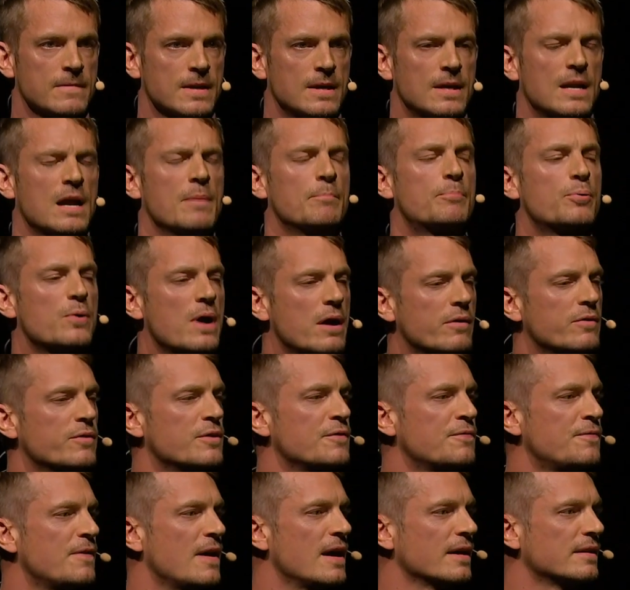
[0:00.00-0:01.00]
I'm proud of
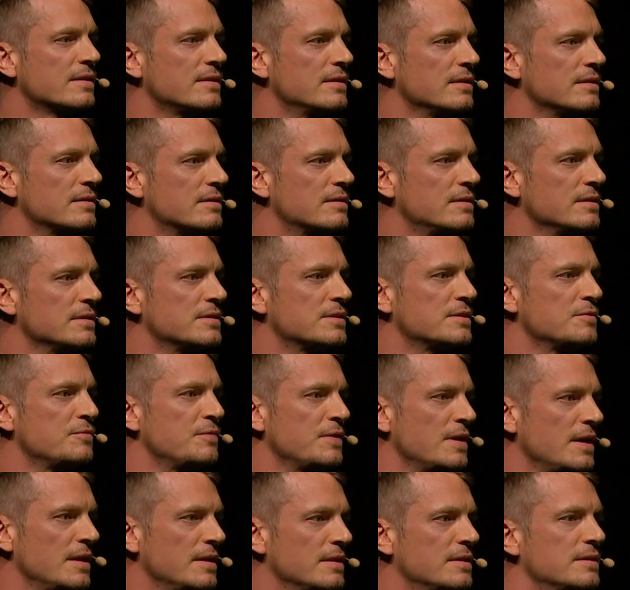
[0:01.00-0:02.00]
the fact that this
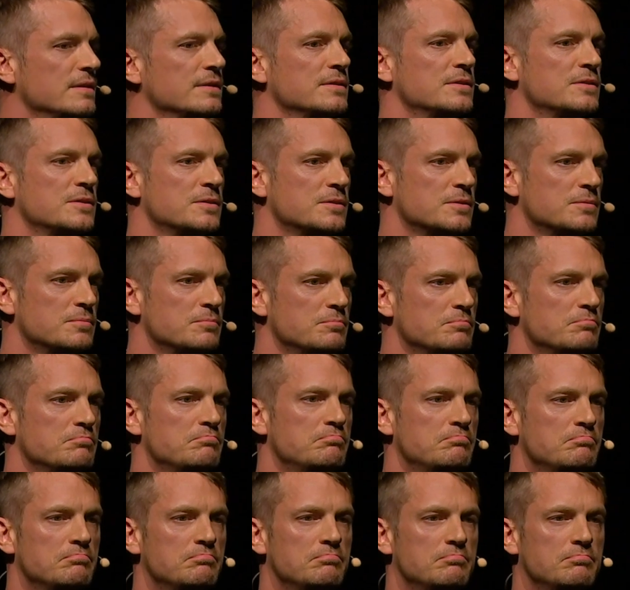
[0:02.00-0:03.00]
event is
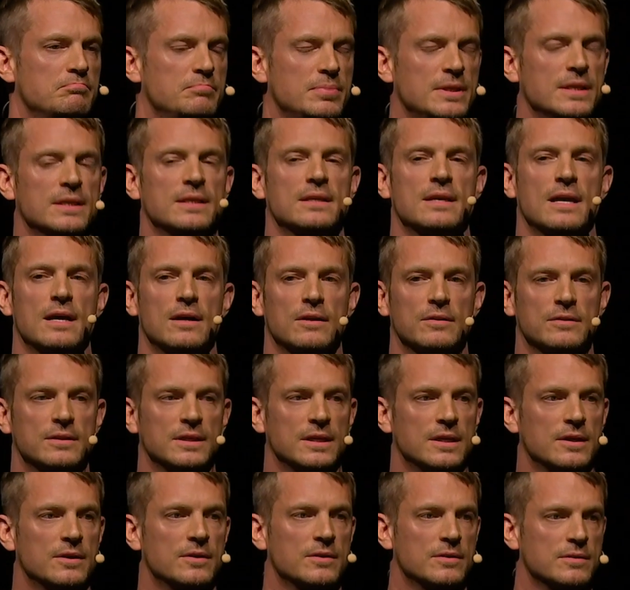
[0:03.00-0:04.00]
being held
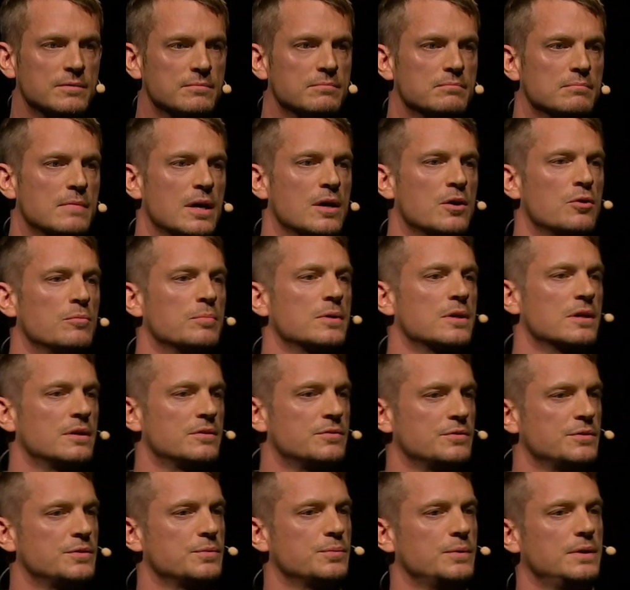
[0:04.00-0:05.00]
here in my home
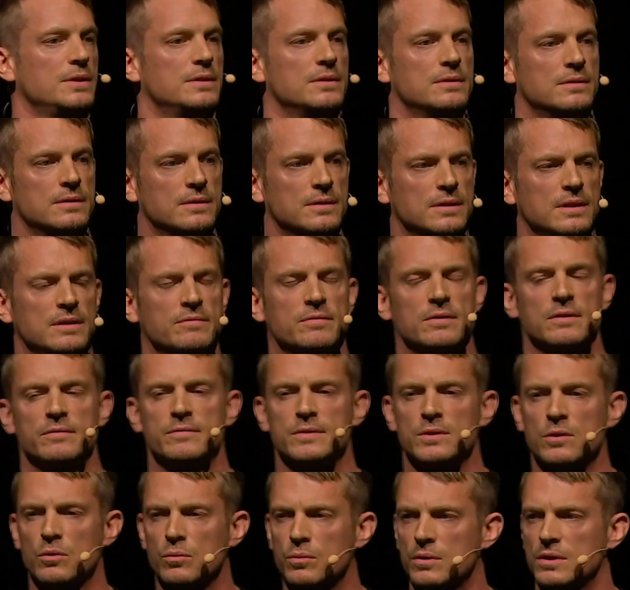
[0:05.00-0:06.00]
country, Sweden.
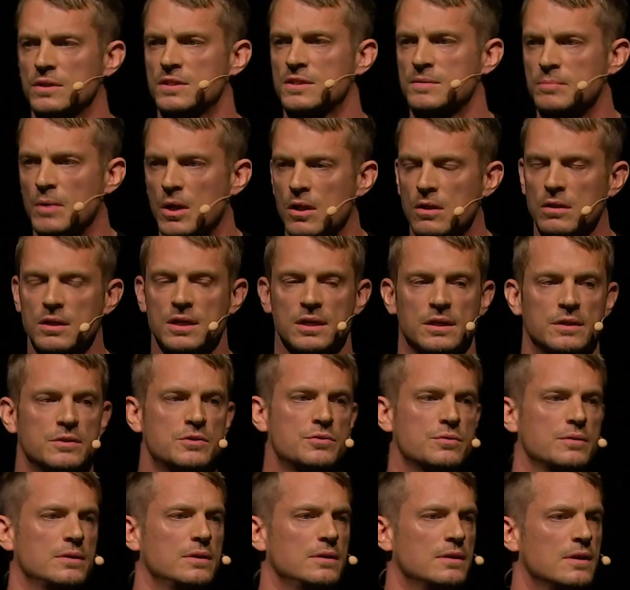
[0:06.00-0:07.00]
Even though we're a small
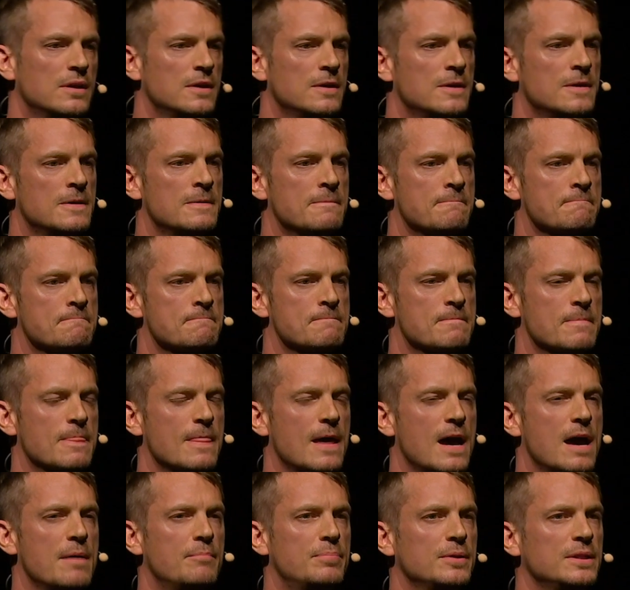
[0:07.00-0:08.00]
country,
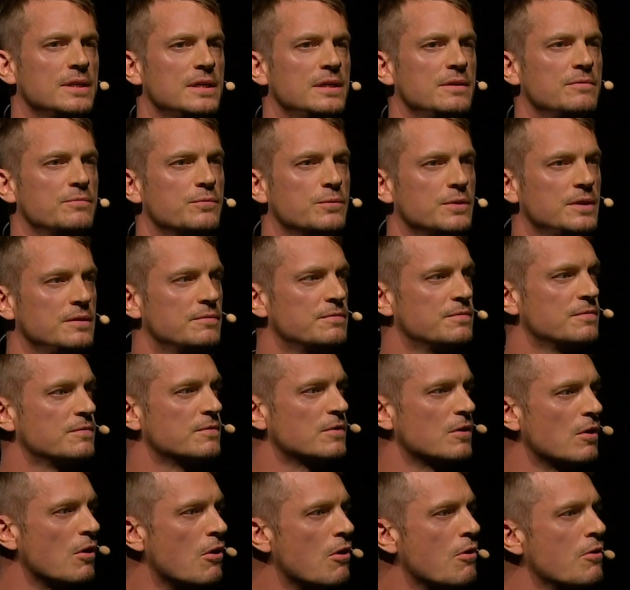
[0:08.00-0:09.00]
I believe we've
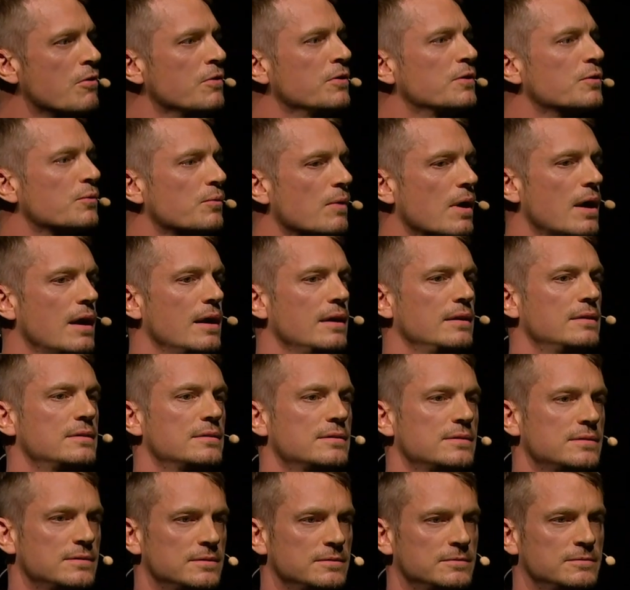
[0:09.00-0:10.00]
earned the
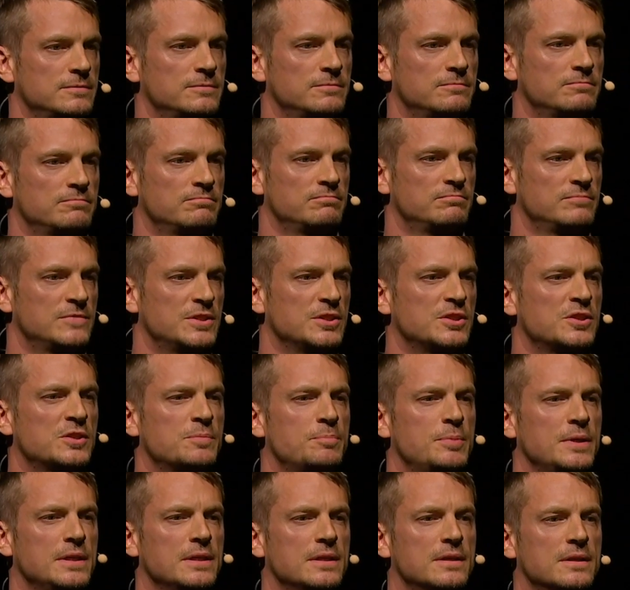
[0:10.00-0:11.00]
right to
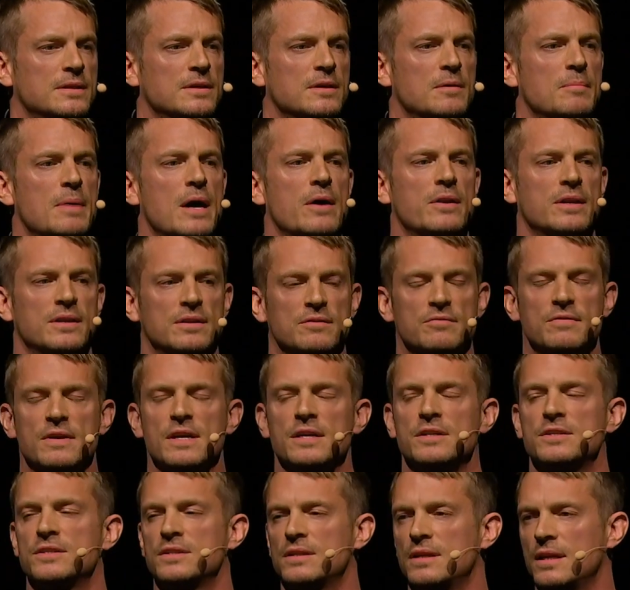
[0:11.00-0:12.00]
speak about
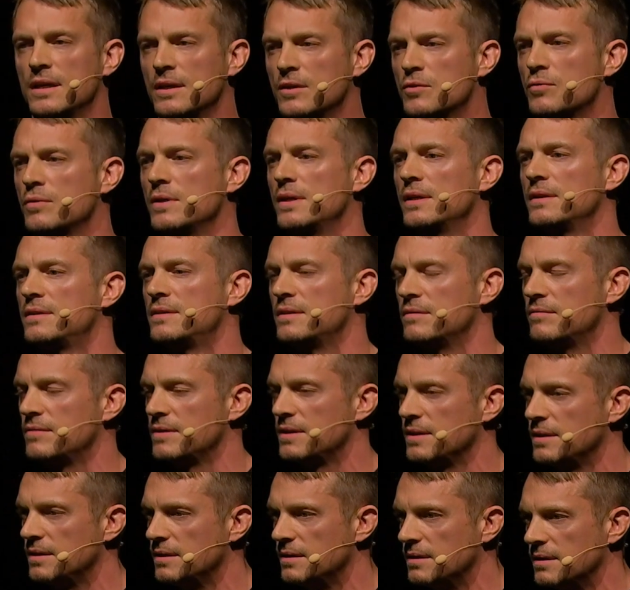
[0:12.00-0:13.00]
innovation and
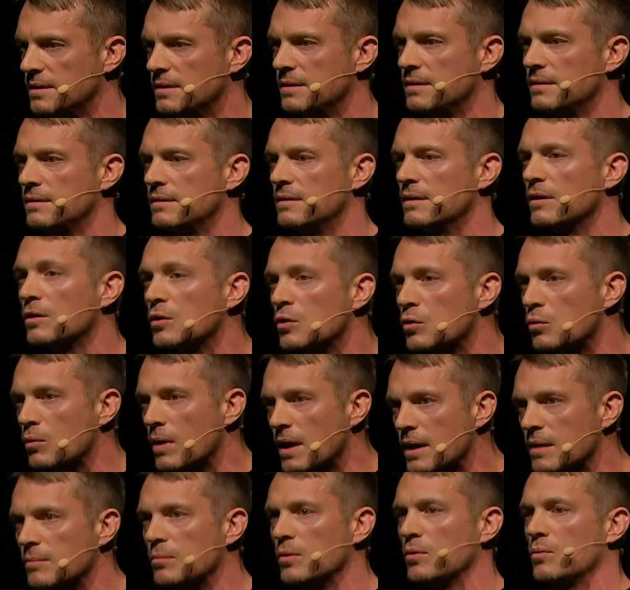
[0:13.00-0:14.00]
creativity in a
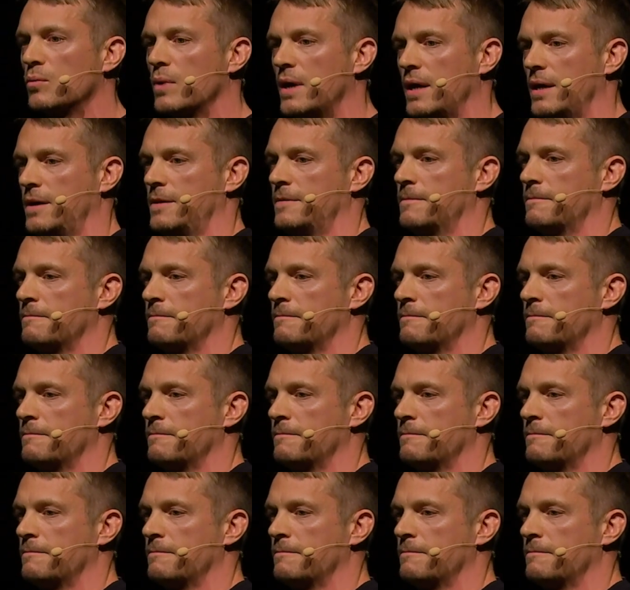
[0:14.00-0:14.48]
credible way.